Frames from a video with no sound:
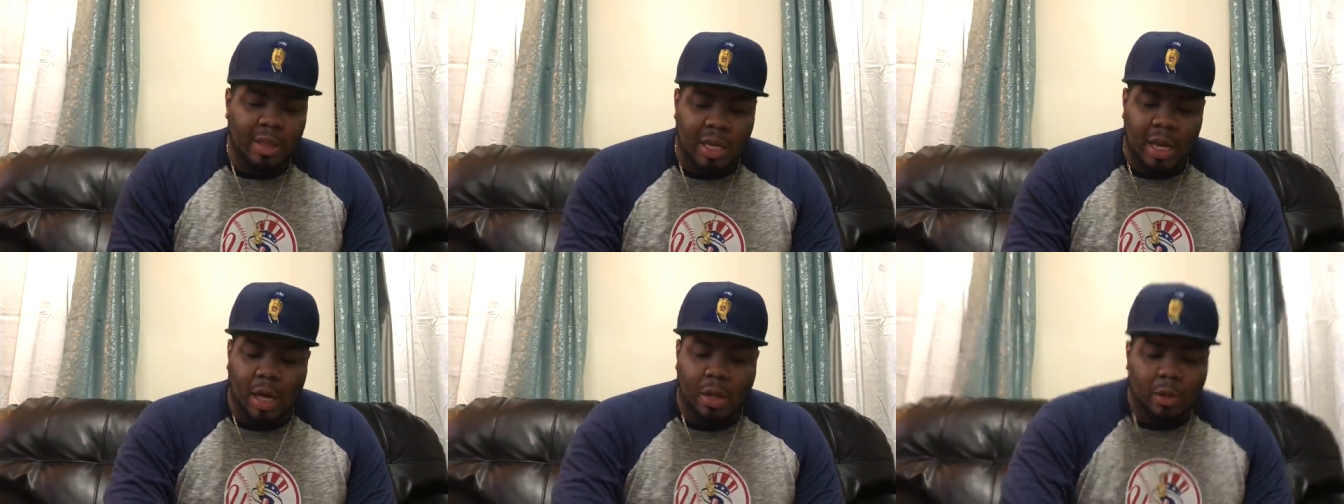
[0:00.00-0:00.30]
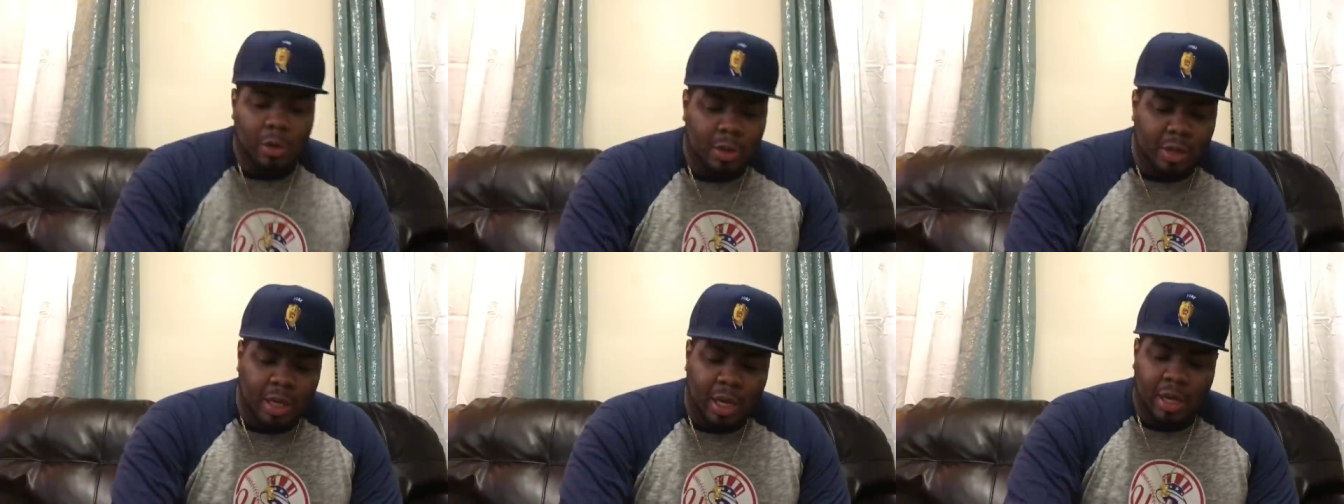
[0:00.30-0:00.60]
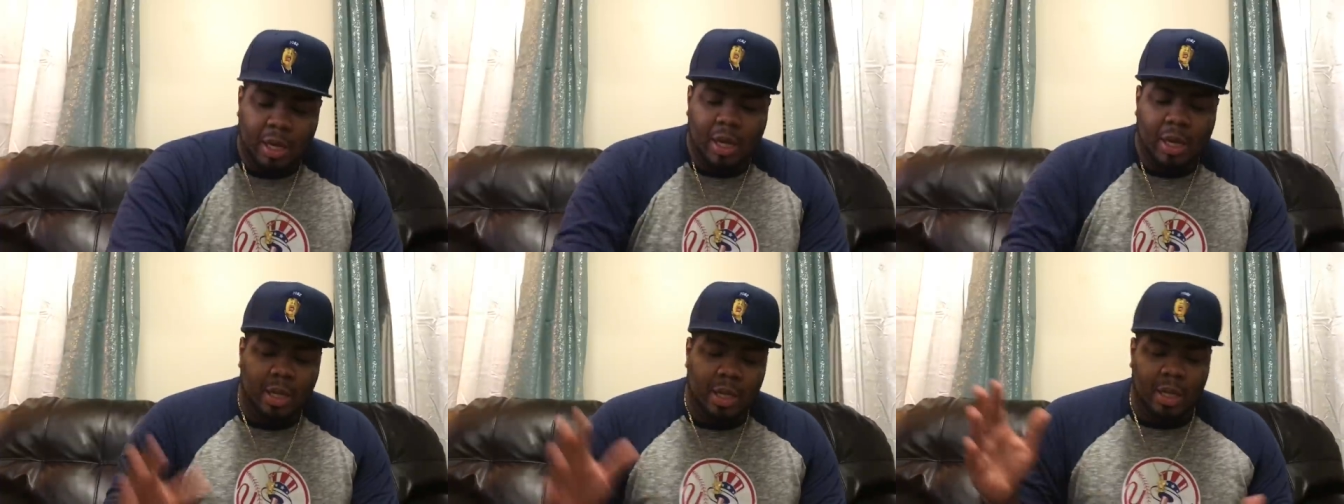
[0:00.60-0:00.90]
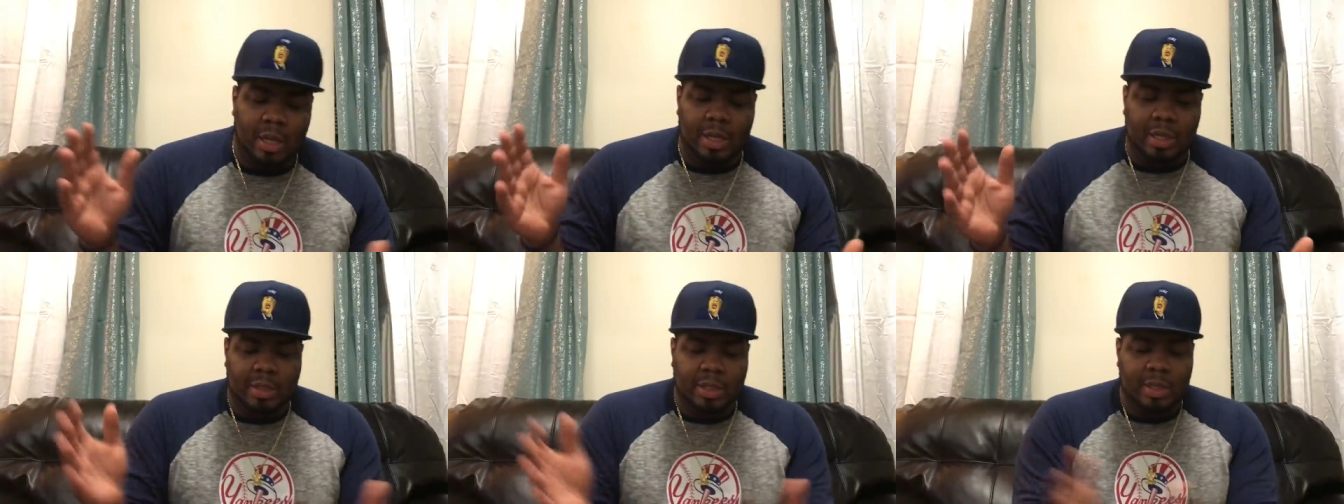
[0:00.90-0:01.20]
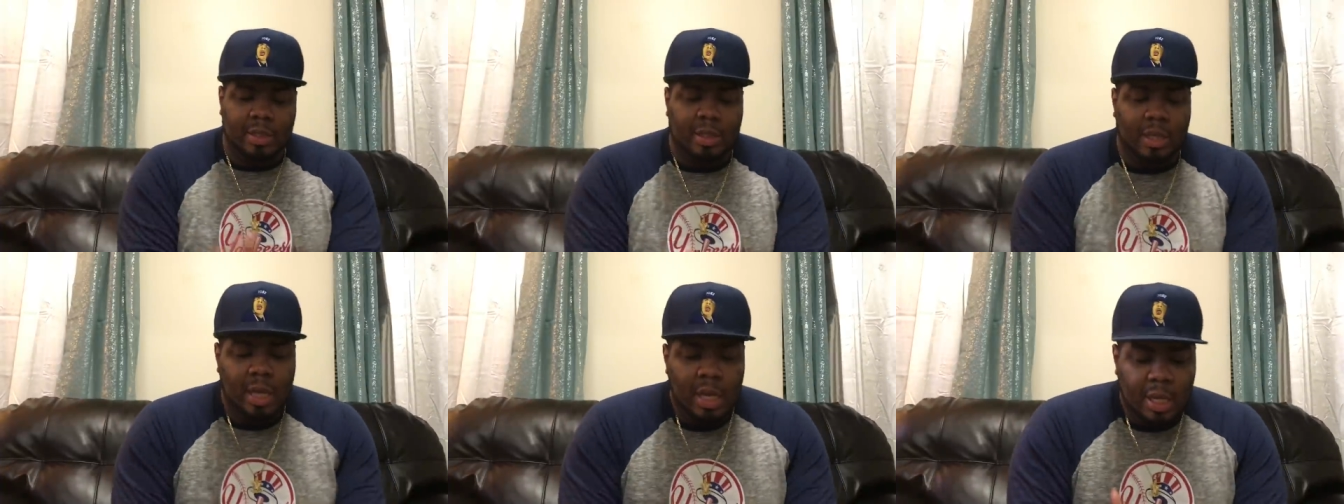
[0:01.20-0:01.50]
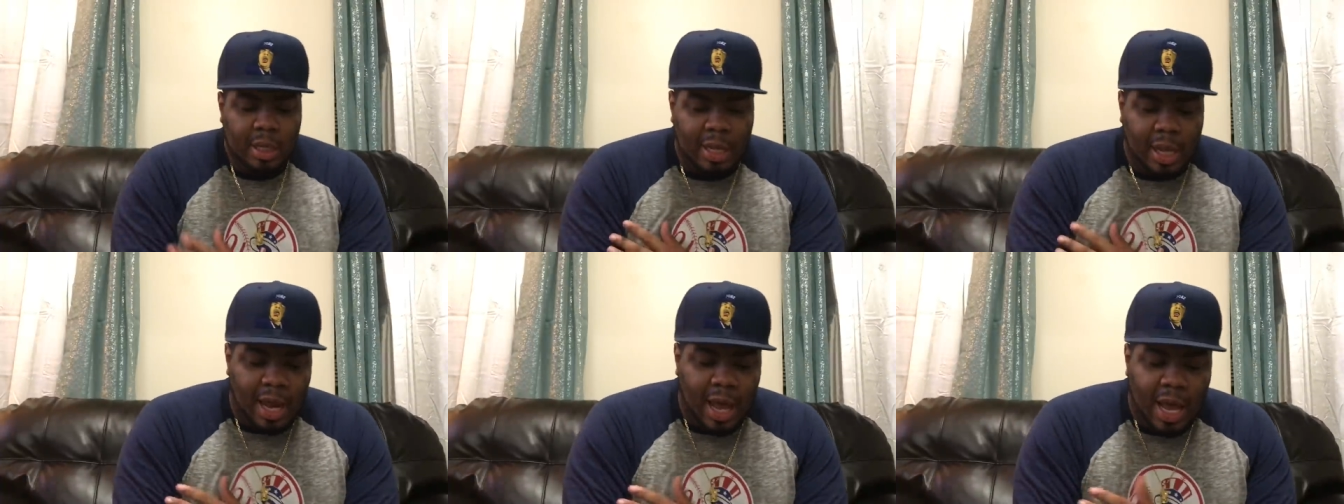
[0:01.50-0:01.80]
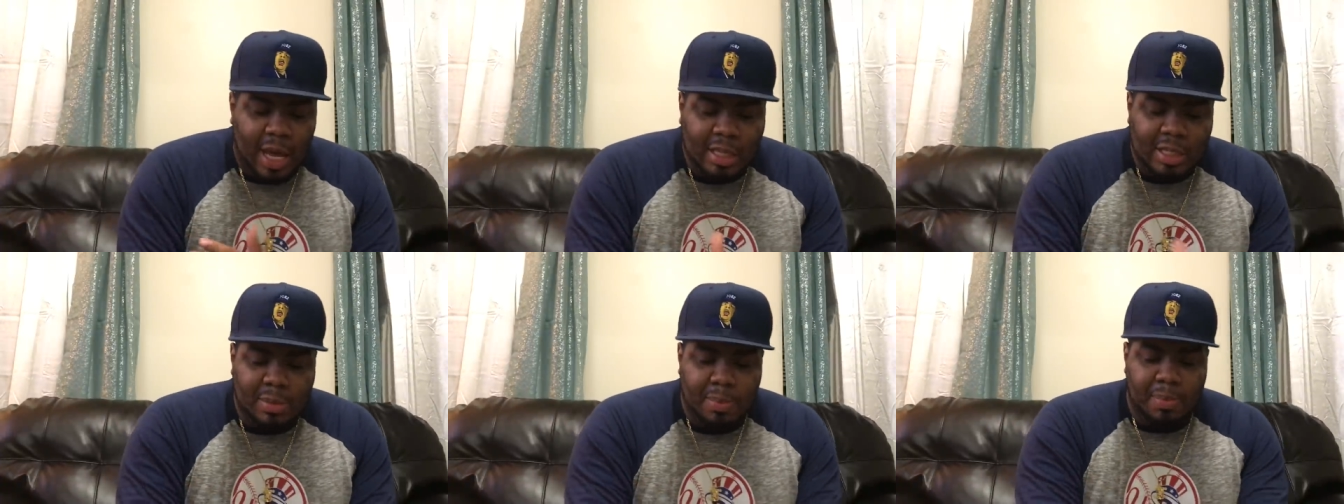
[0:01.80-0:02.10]
The other thing, and then this is the
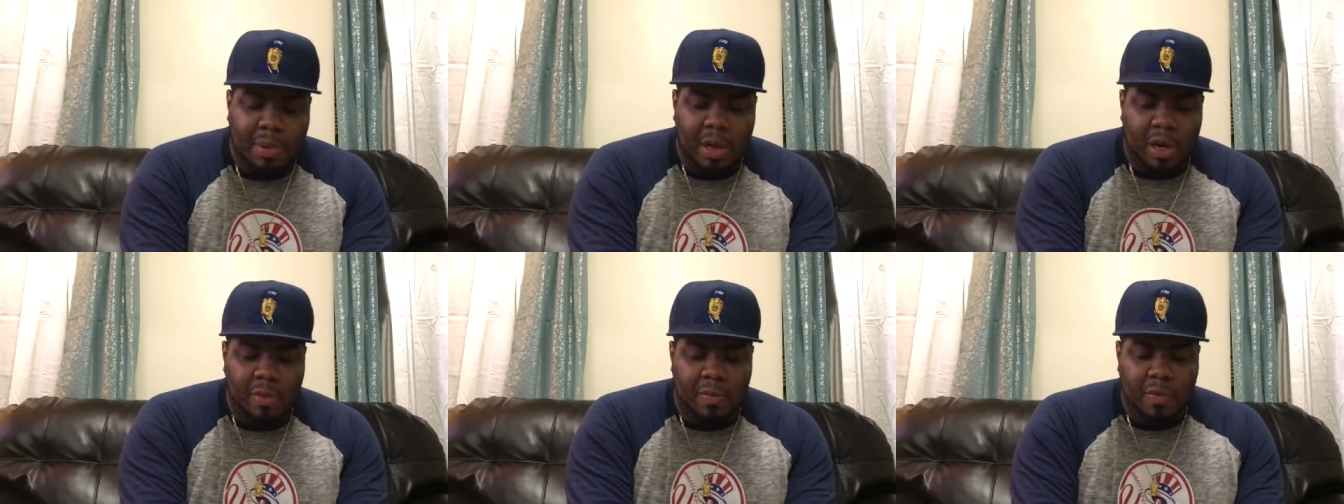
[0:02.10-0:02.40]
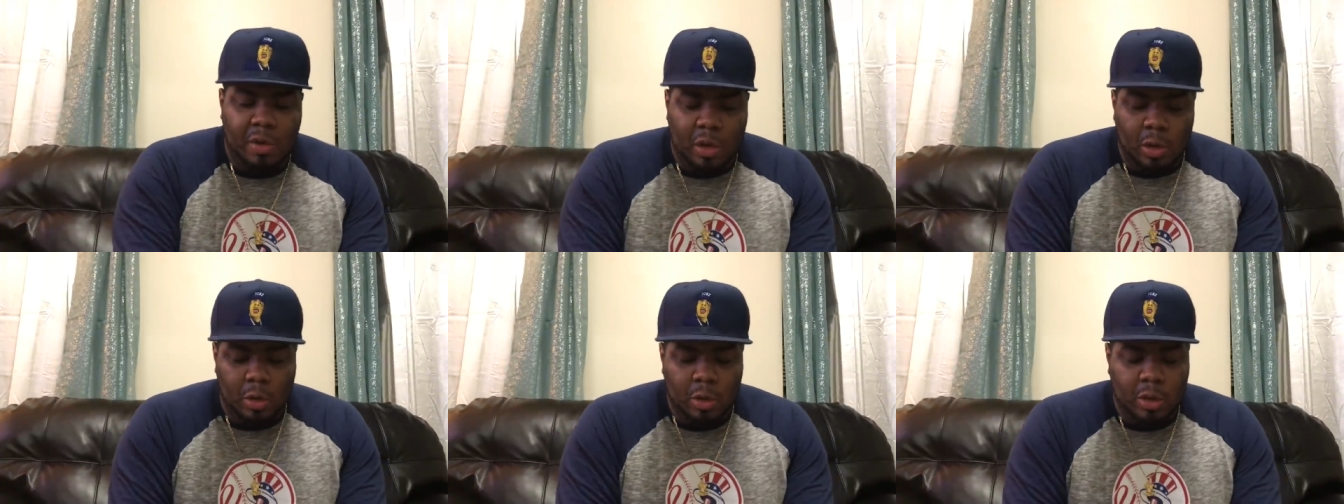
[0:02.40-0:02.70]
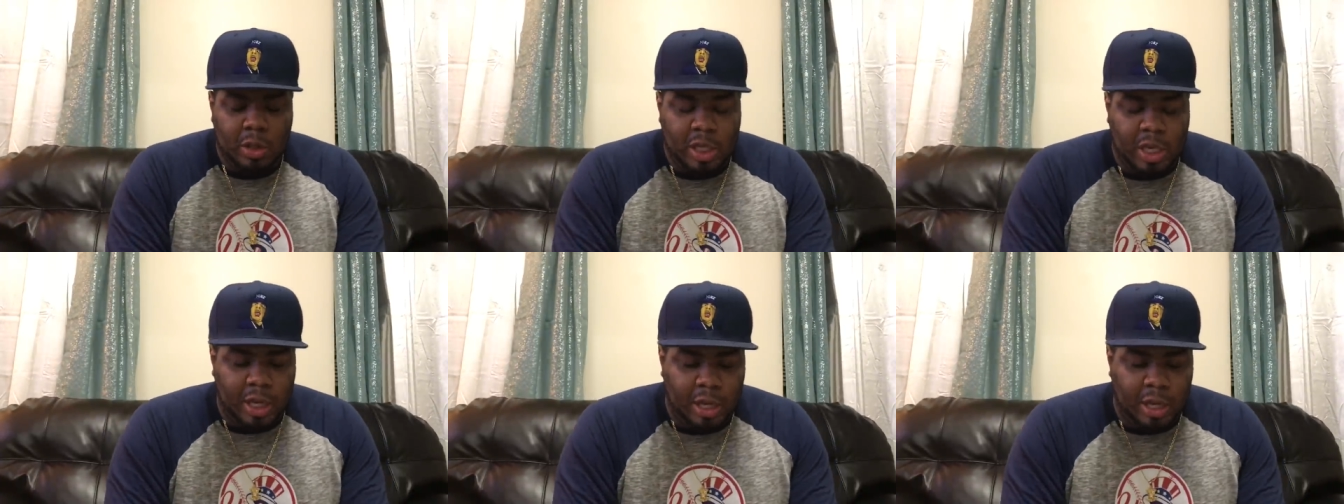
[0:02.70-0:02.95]
last bit of news